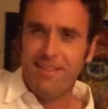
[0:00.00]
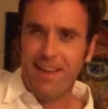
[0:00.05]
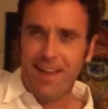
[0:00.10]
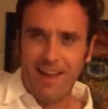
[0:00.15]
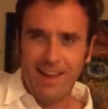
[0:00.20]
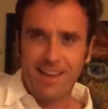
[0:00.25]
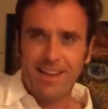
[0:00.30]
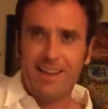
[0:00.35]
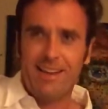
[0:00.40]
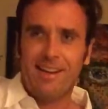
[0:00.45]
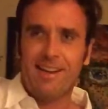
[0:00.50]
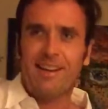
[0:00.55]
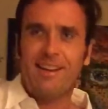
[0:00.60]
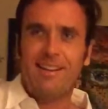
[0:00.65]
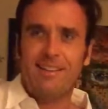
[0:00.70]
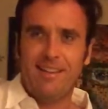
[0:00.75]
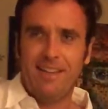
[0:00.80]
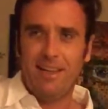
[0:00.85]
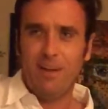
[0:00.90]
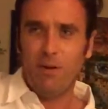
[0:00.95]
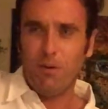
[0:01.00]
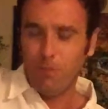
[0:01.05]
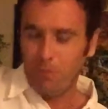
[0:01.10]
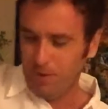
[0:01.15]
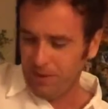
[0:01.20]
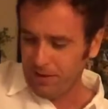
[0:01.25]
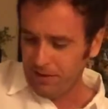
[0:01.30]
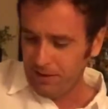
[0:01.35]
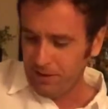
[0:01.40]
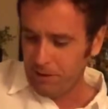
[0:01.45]
I can deal
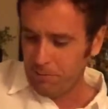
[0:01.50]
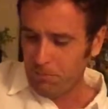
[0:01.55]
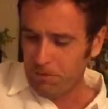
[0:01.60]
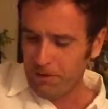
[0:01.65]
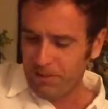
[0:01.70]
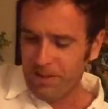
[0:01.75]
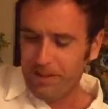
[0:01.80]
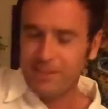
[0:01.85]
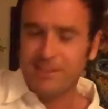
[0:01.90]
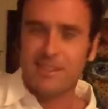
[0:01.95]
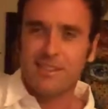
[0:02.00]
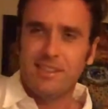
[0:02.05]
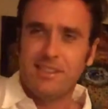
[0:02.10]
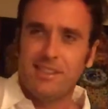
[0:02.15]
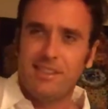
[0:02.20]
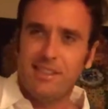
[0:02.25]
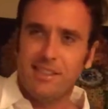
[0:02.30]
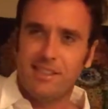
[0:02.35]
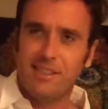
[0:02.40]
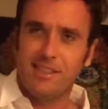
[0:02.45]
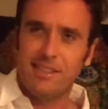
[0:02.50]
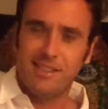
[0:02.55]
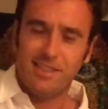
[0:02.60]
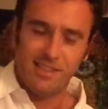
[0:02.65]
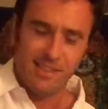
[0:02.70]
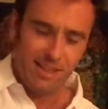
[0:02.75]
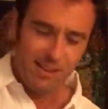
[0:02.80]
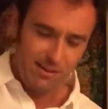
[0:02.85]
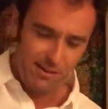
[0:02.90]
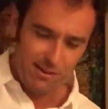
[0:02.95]
with a little bit less
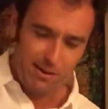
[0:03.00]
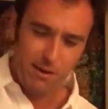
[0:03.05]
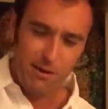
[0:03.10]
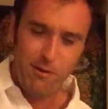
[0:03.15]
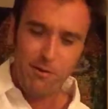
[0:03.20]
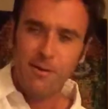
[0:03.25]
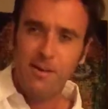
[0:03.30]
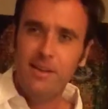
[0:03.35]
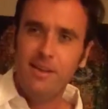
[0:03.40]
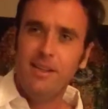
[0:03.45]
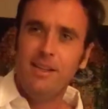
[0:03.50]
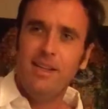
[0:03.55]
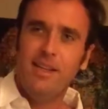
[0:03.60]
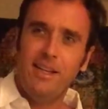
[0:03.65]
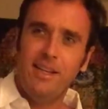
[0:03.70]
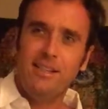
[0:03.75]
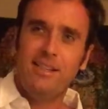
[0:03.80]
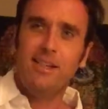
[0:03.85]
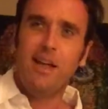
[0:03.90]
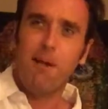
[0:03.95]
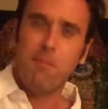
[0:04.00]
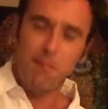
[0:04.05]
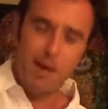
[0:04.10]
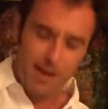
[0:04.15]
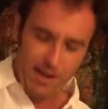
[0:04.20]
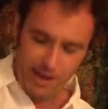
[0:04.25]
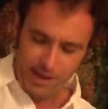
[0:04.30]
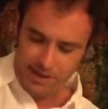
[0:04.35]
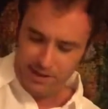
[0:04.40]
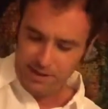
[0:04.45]
consistency, although it's not
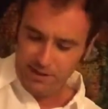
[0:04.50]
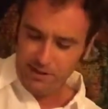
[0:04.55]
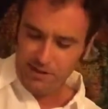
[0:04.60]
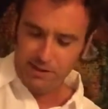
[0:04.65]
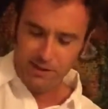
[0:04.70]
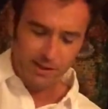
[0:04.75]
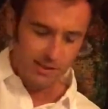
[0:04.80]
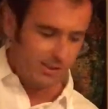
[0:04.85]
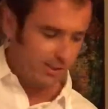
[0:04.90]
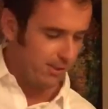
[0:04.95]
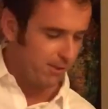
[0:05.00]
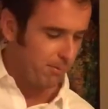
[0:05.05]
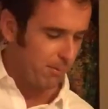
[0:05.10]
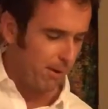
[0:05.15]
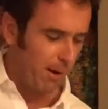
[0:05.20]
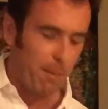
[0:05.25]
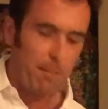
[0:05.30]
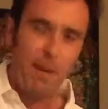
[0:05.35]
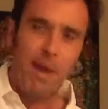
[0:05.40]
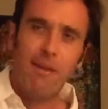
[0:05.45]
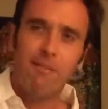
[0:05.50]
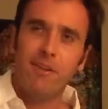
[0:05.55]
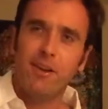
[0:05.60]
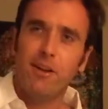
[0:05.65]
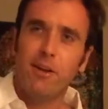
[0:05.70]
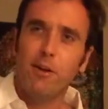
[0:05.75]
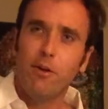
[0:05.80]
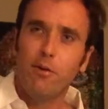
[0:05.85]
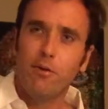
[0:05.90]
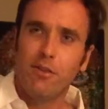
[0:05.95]
my ideal. That's just what I'm
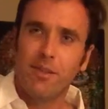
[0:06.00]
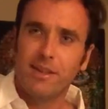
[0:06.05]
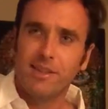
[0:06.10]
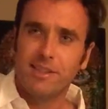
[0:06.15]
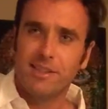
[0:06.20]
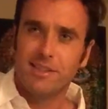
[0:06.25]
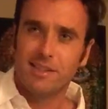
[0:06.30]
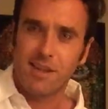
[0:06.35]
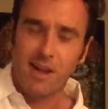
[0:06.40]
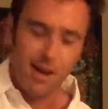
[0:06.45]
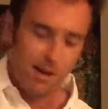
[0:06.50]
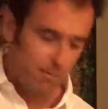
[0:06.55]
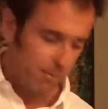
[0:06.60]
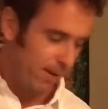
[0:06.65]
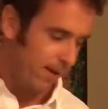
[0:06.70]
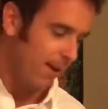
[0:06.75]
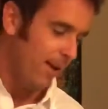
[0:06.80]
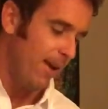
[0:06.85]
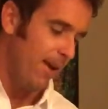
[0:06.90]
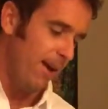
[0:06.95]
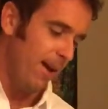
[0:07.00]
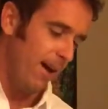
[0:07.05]
having to do for this assignment.